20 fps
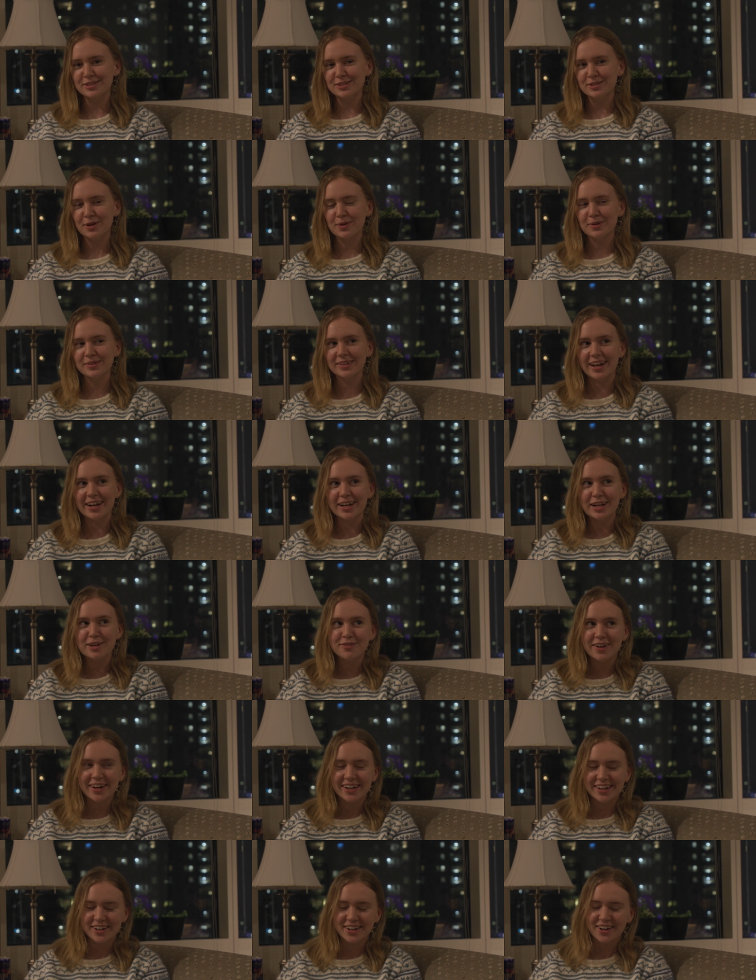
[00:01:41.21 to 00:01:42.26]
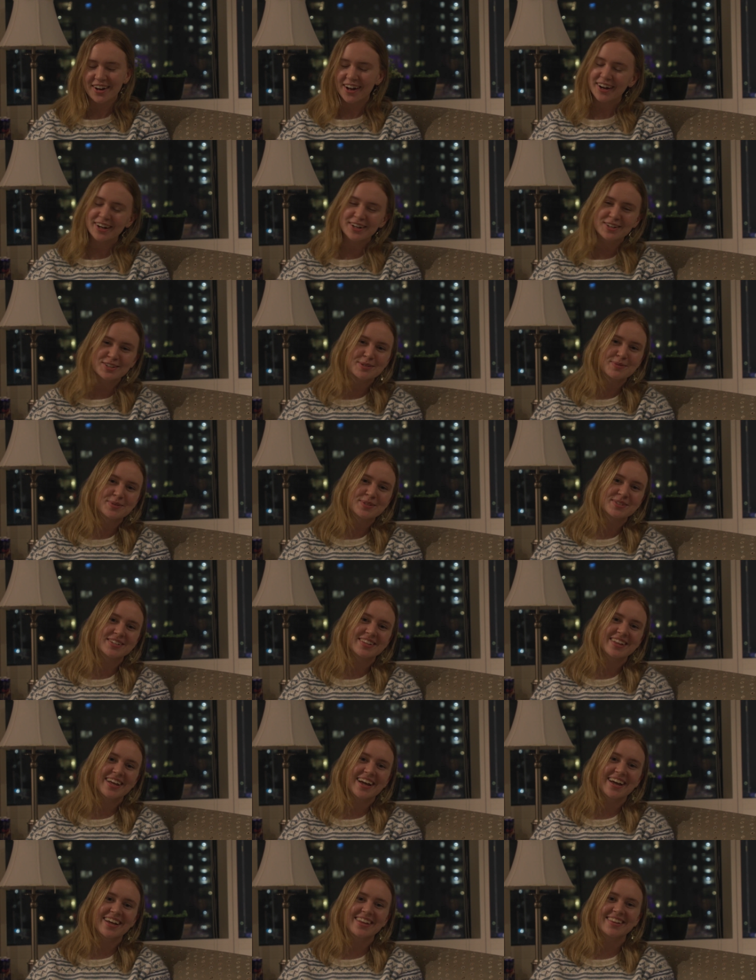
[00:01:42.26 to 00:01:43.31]
So like, if I could not contribute to
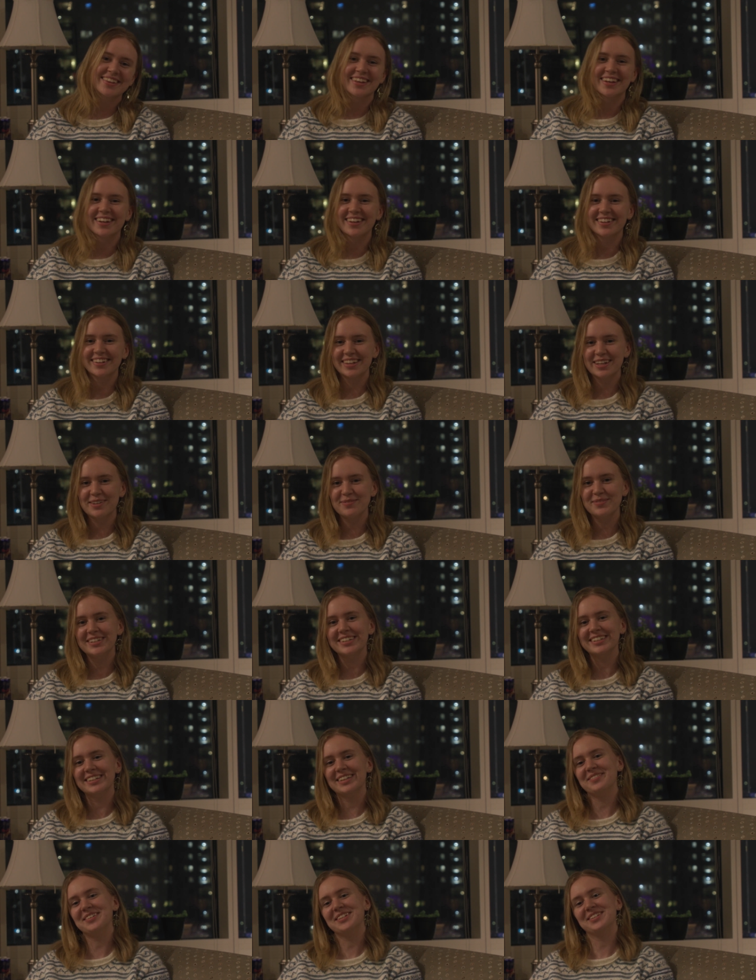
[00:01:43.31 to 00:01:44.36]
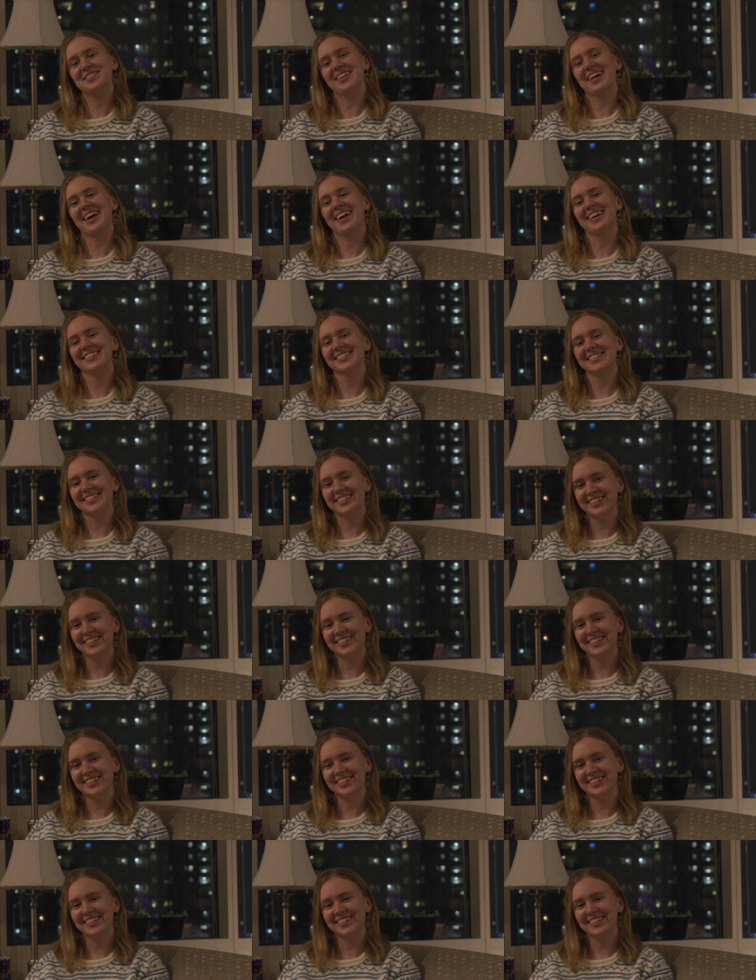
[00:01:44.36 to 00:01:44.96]
that, then let me let me do that.